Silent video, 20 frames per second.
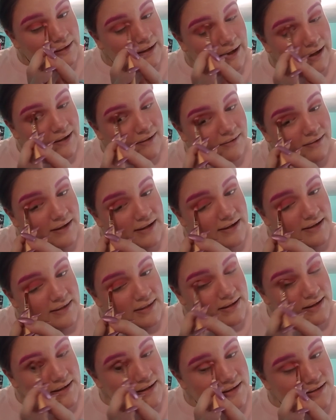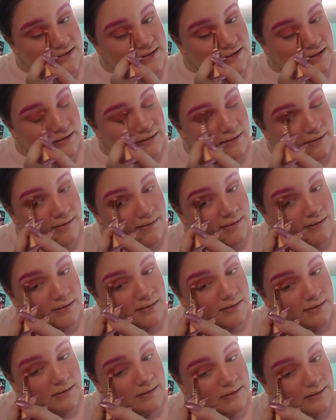I like the idea
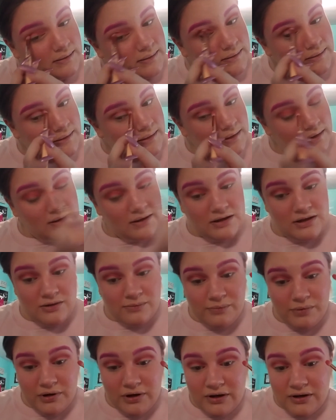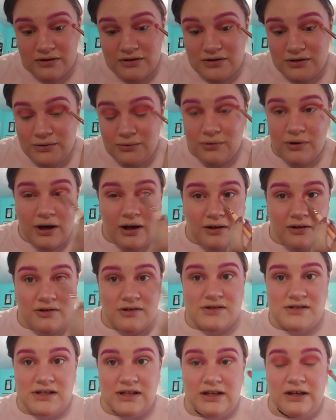that you put two
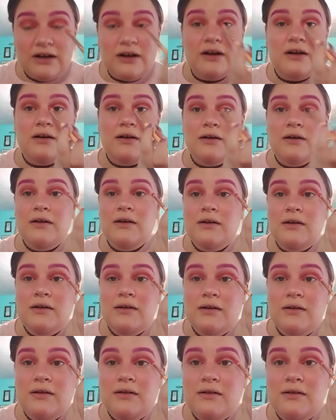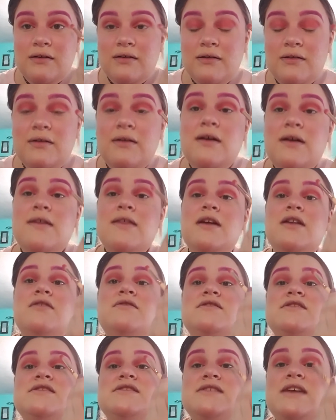colors here, and then you
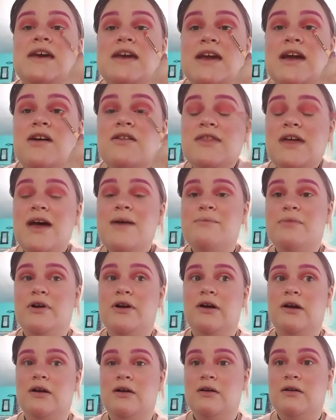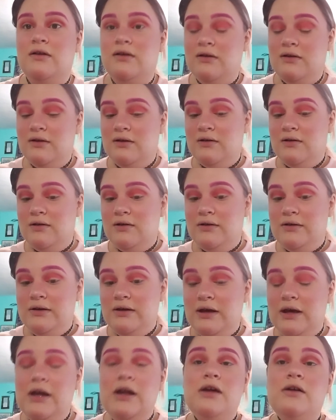just take out that part,
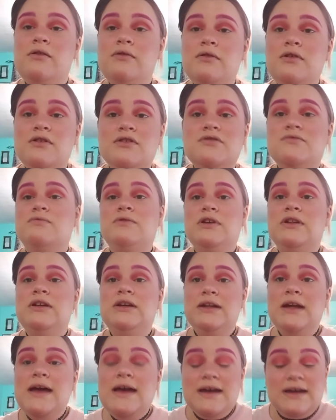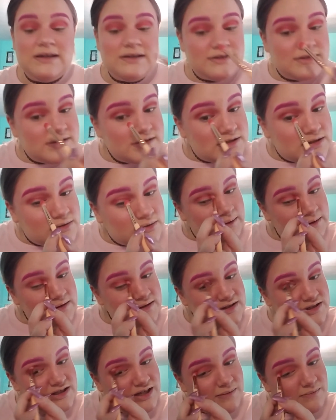and it looks really nice.
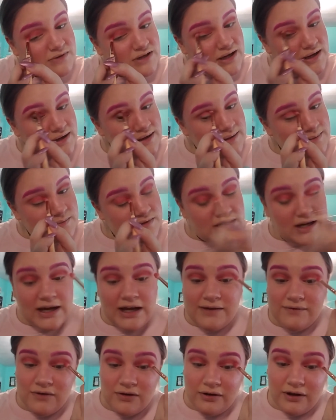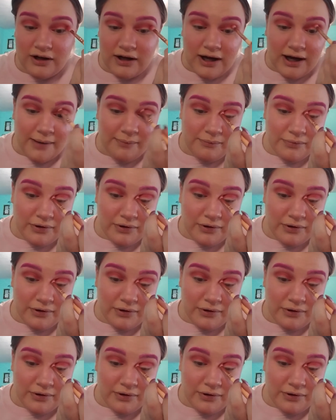Sometimes I have to look up